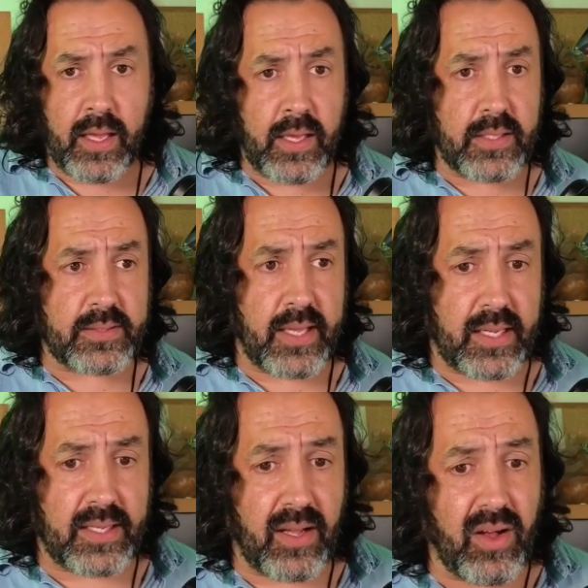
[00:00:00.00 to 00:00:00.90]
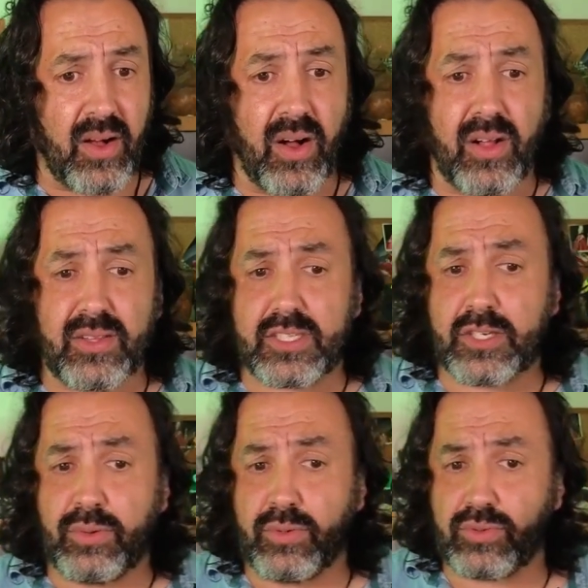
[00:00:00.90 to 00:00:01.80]
is that all the
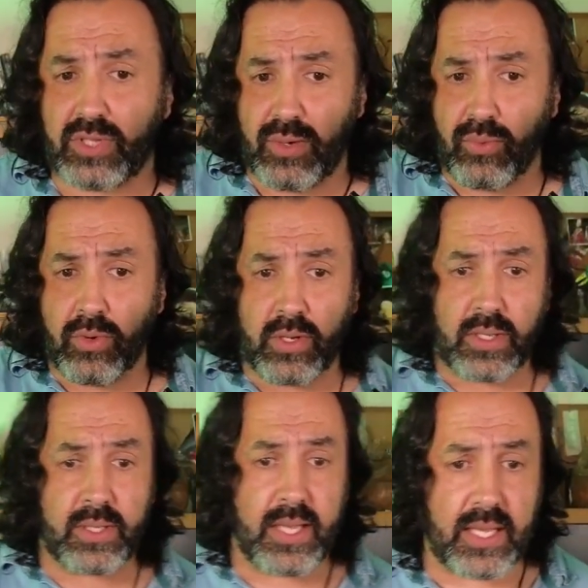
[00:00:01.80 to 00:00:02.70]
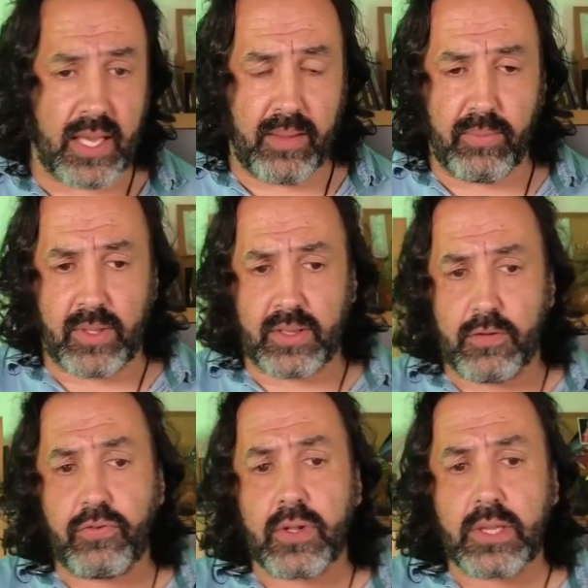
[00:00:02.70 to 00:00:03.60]
screws, they came in
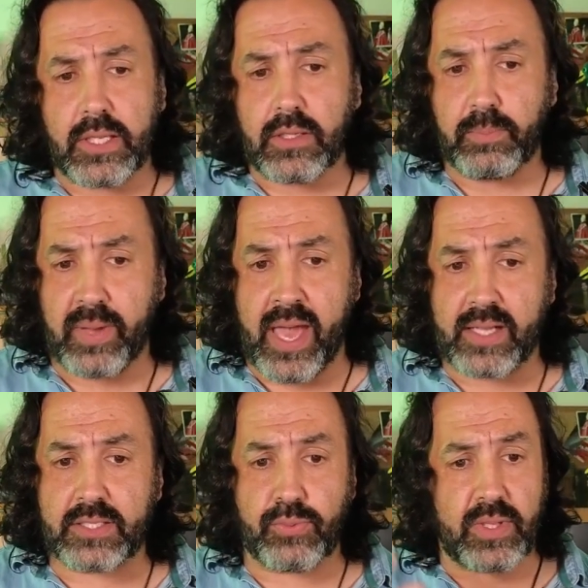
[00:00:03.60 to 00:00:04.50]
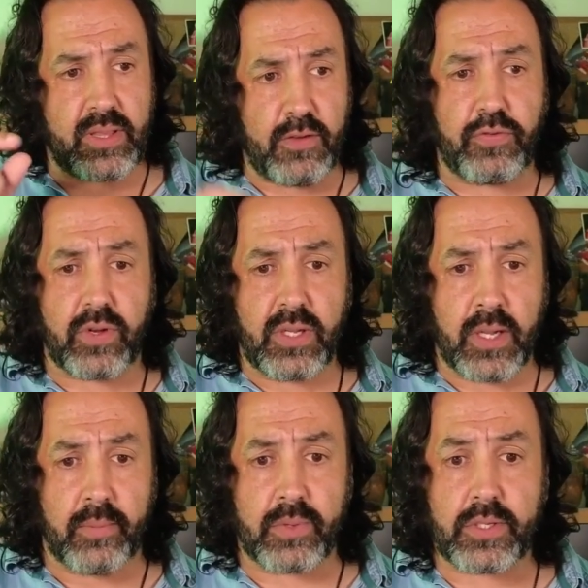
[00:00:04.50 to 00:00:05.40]
different little bags with different
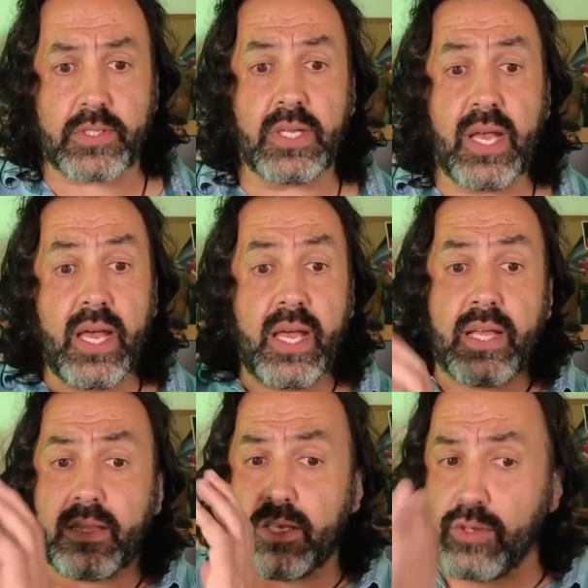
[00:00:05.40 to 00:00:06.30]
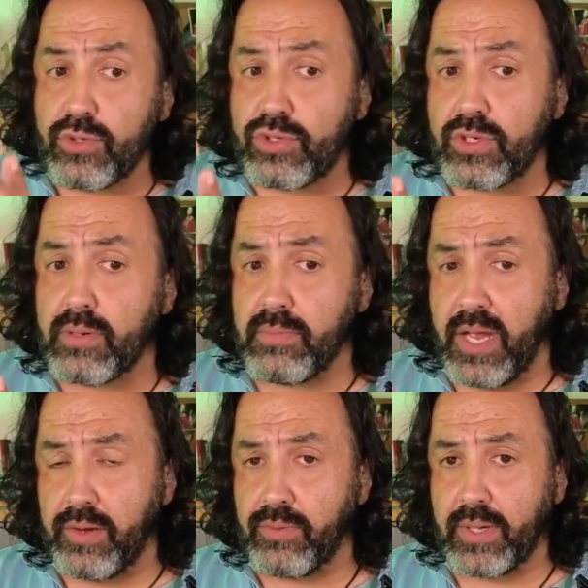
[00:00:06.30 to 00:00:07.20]
numbers. The user
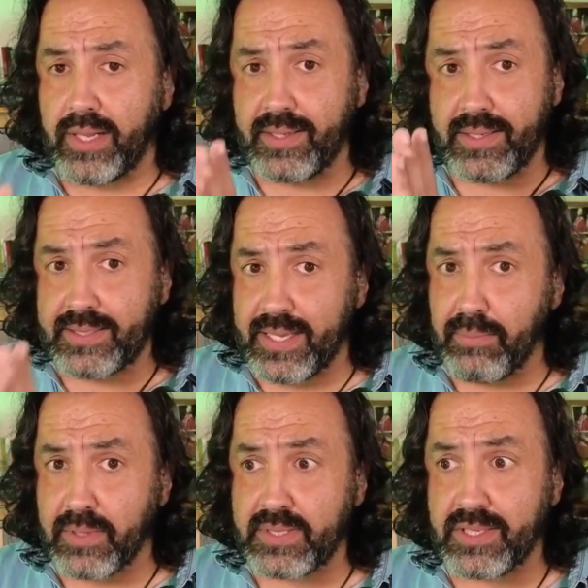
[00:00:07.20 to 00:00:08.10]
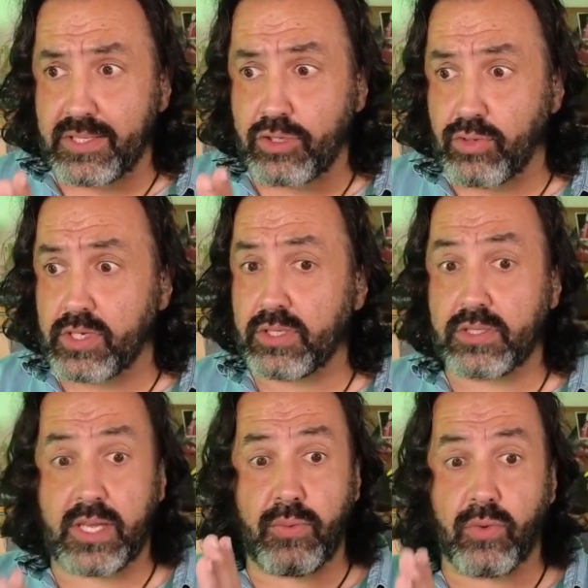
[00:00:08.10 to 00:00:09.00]
manual and the assembly
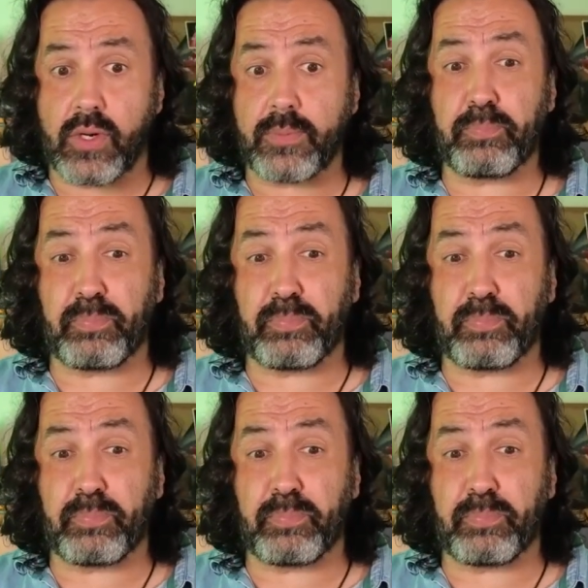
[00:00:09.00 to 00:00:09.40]
instructions, they were